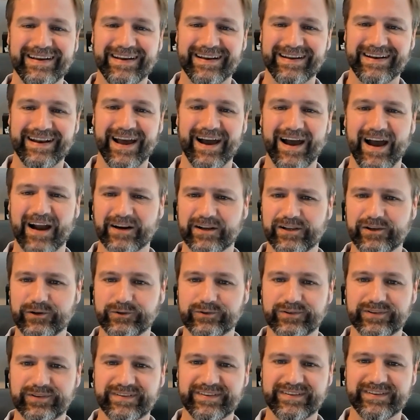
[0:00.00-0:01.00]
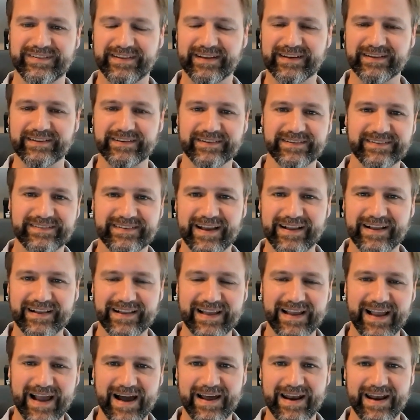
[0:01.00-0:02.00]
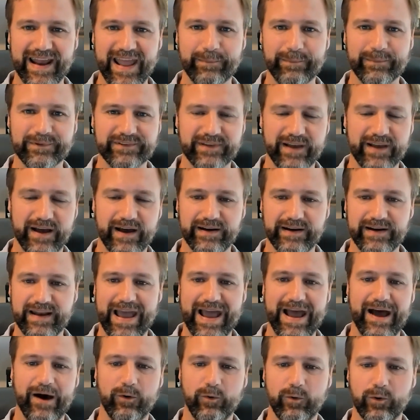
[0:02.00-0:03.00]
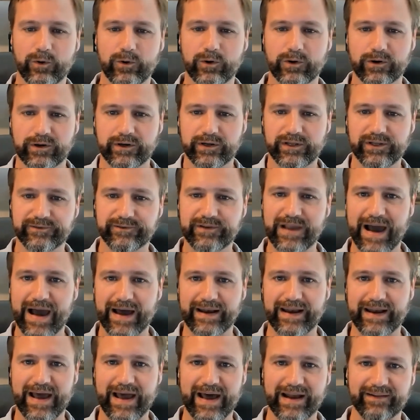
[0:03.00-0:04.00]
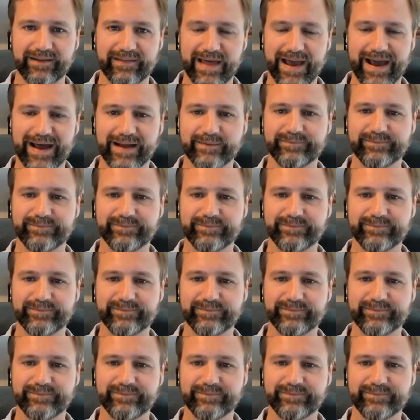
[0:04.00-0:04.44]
Now, are you still selling on Amazon now, or you've gotten out of that?